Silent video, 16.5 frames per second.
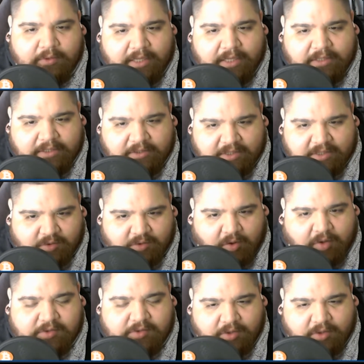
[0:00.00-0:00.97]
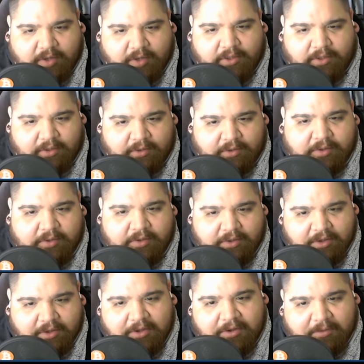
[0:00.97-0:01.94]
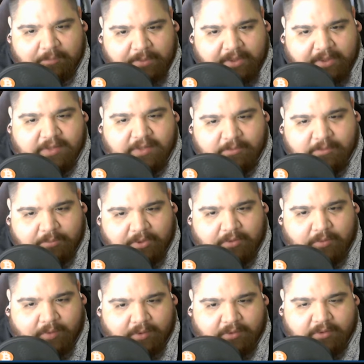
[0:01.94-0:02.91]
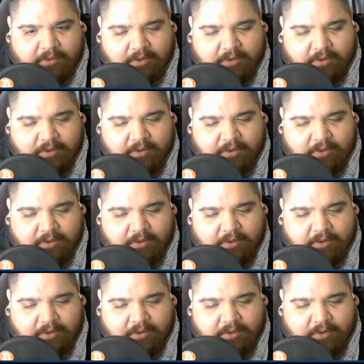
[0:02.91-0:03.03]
And this all started because of Bitcoin,